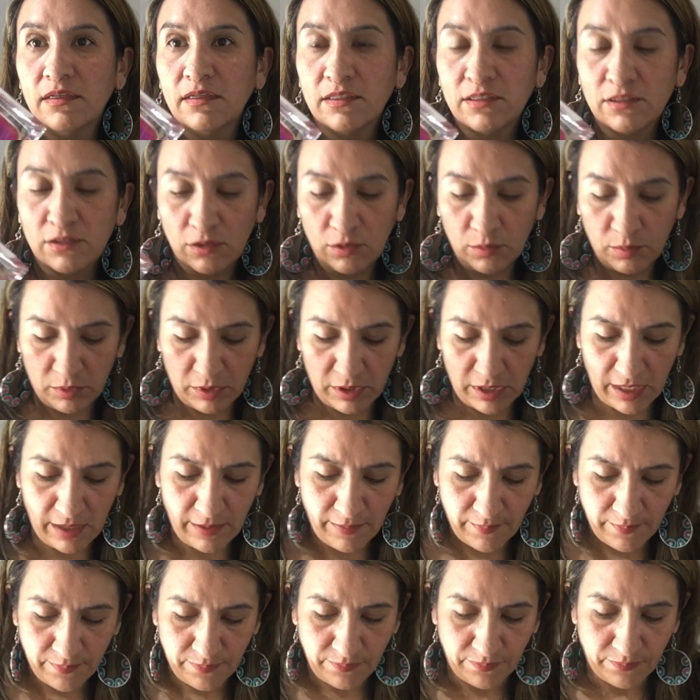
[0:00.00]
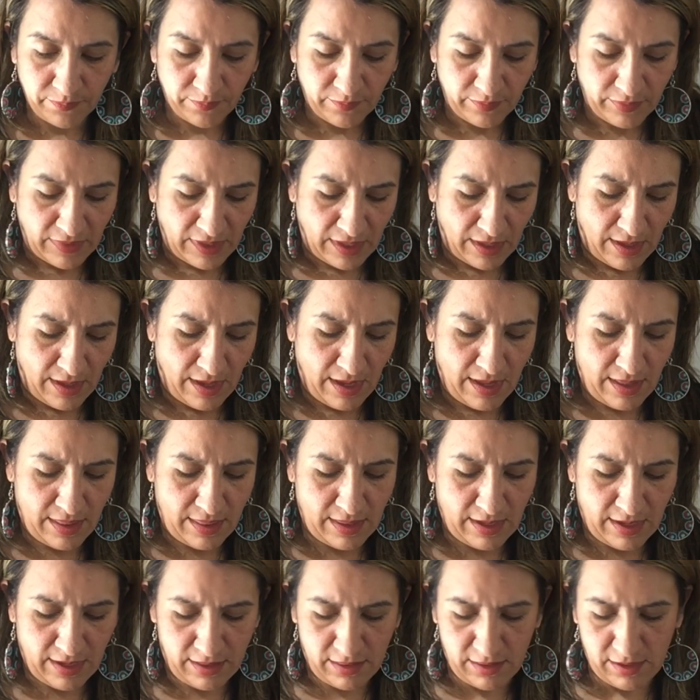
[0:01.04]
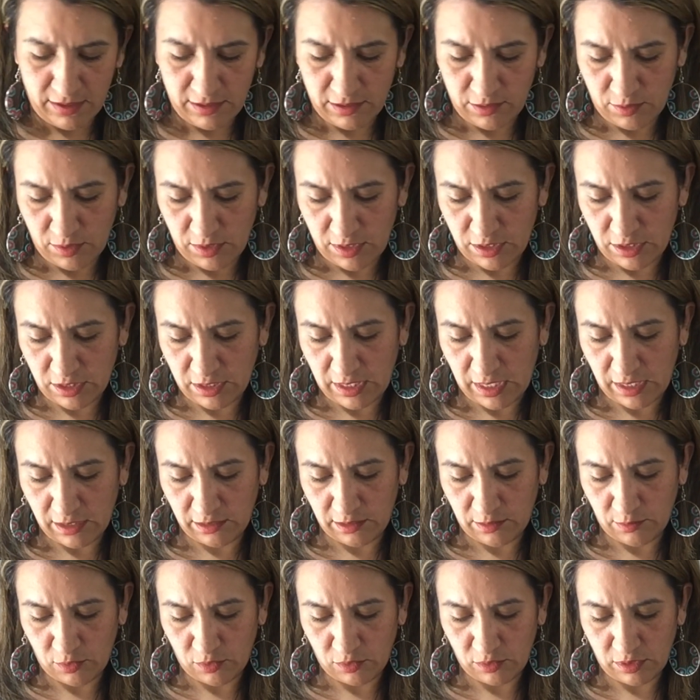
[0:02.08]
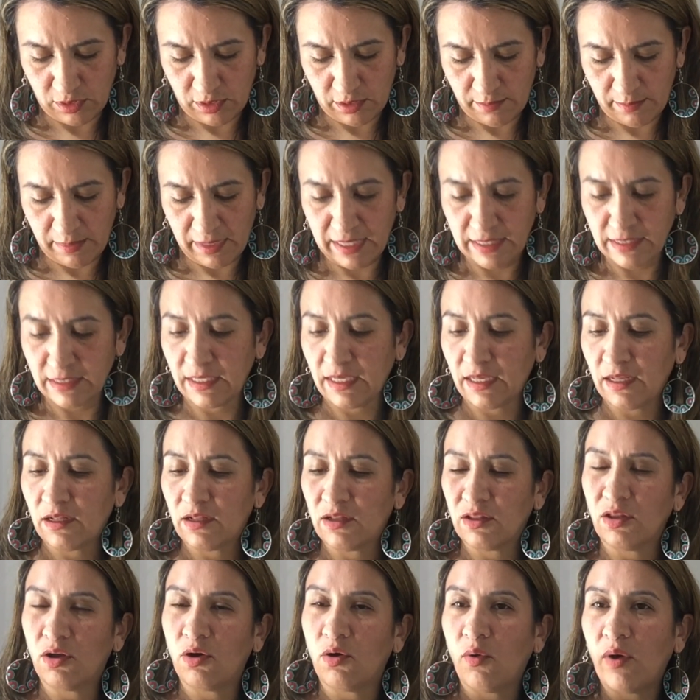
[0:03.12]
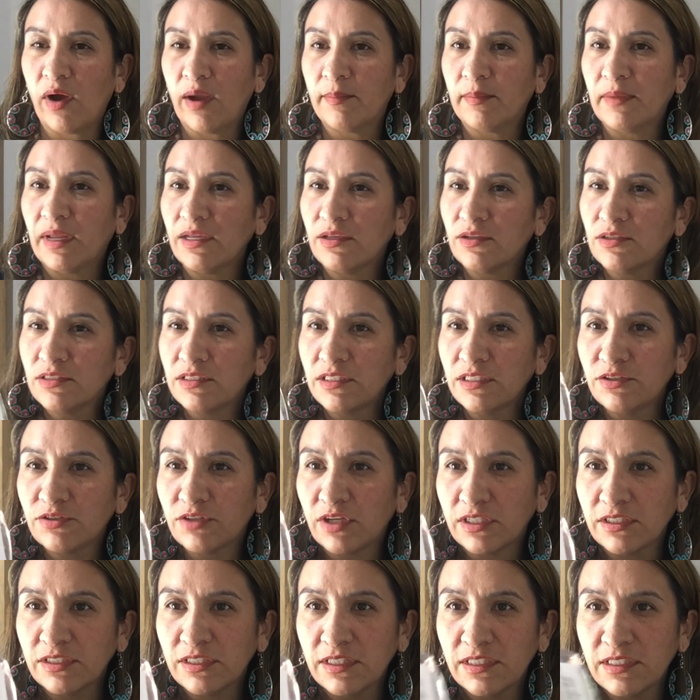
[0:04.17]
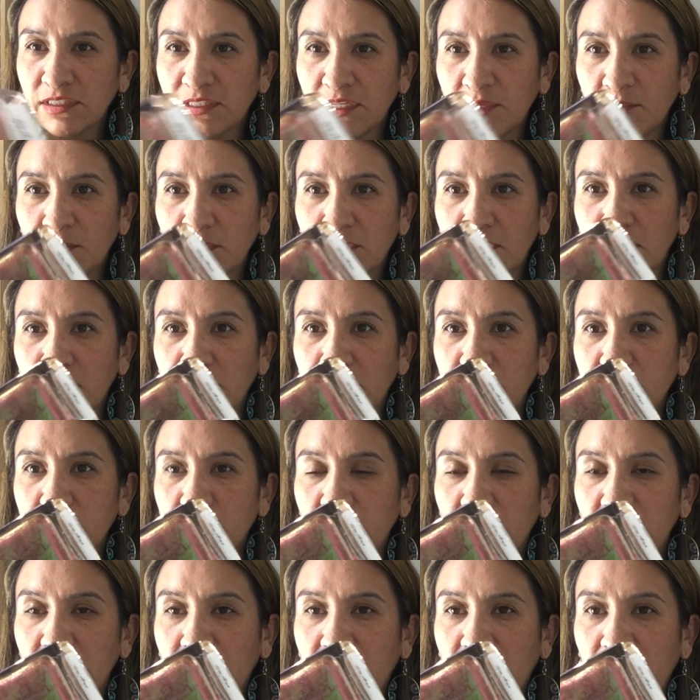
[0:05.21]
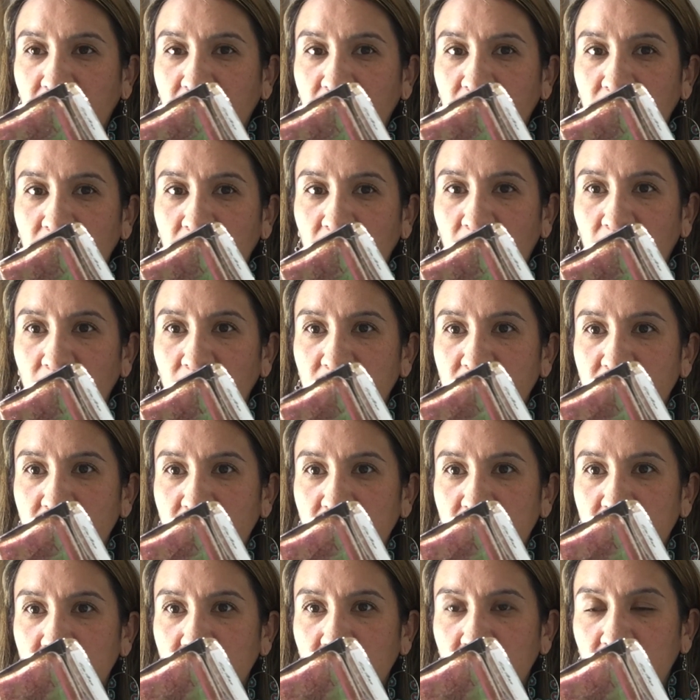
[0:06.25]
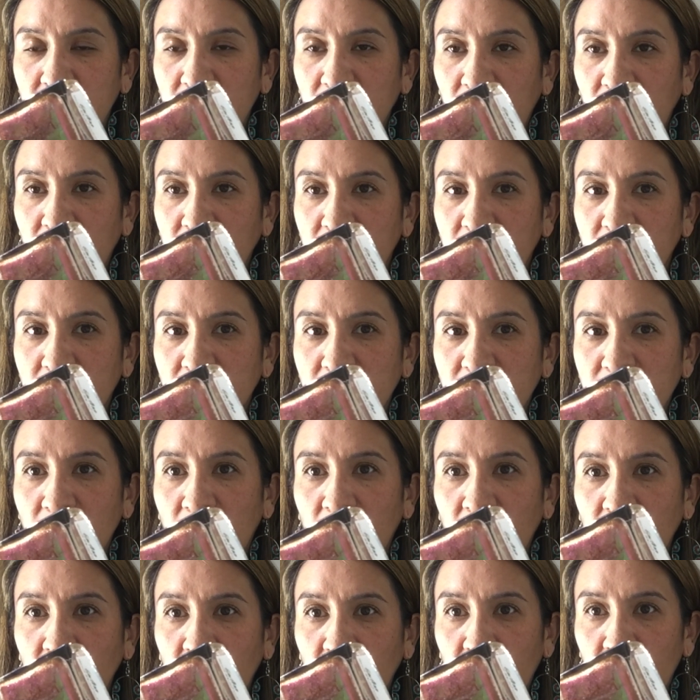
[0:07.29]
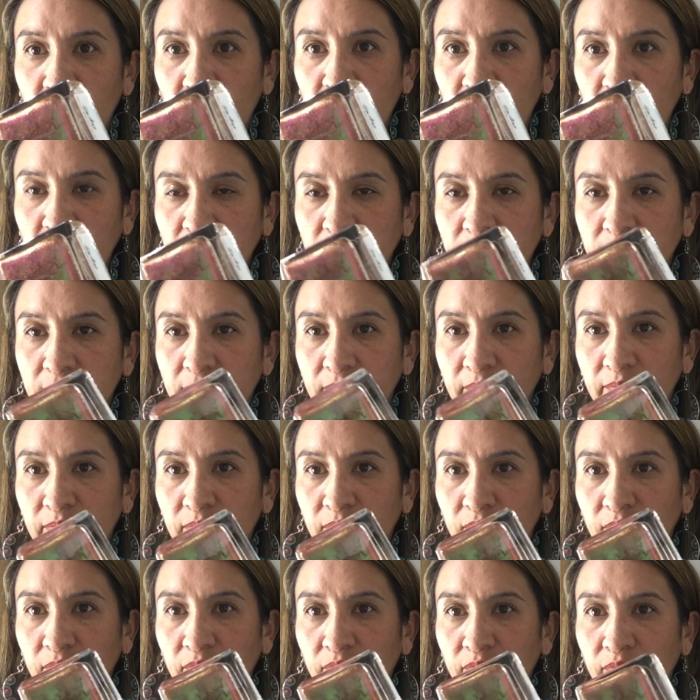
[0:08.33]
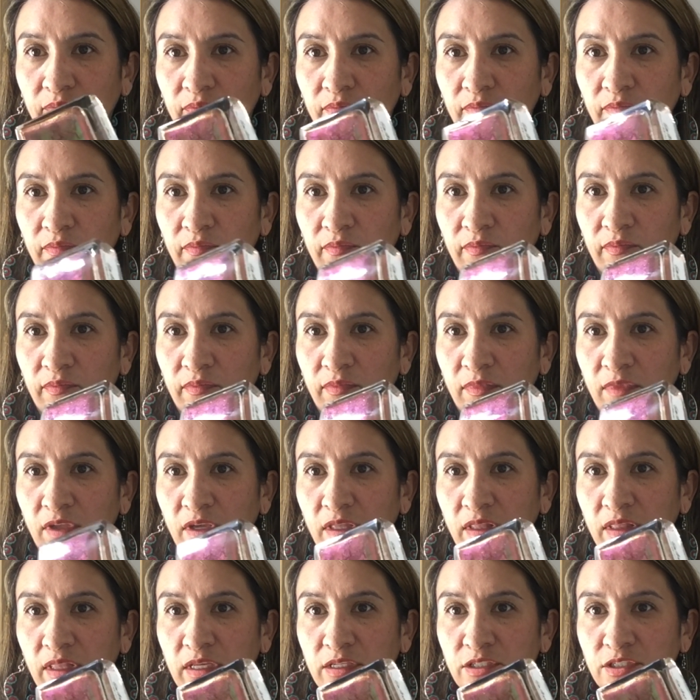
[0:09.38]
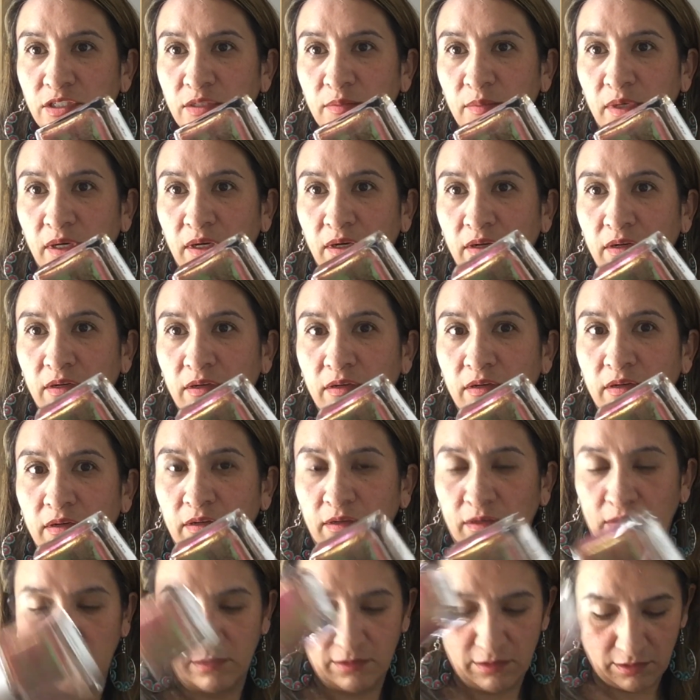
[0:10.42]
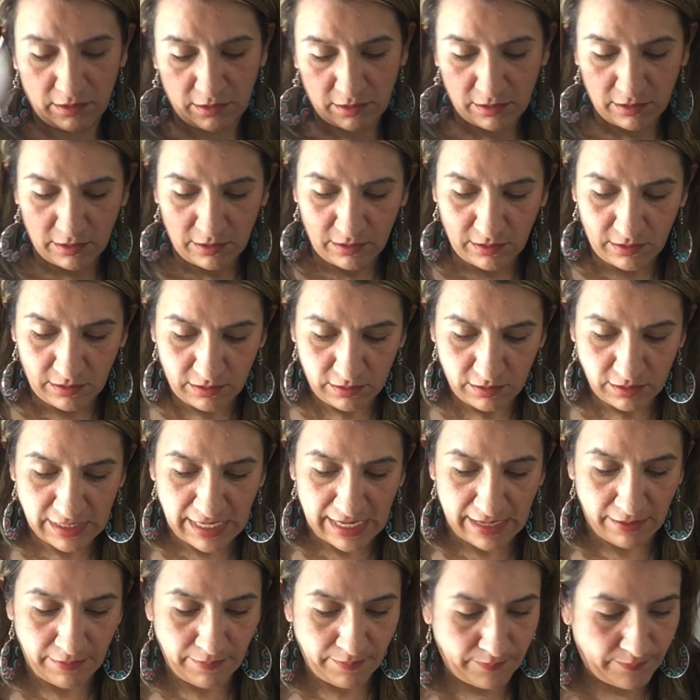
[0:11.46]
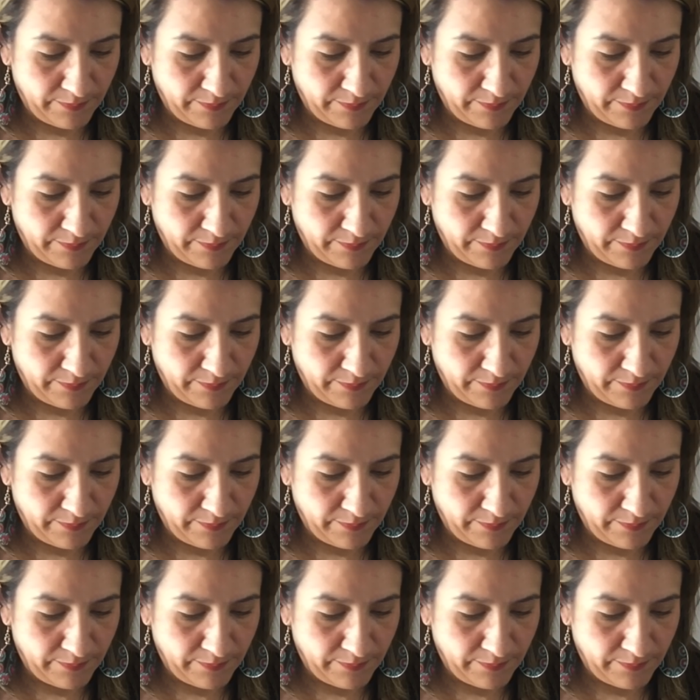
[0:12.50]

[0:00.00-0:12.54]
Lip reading: So pretty. And then this one just has the most amazing glow. I'm not usually drawn to these type of colors, but like I could not resist. Look at that. This is called Ursa. Look at that shimmer. Dead.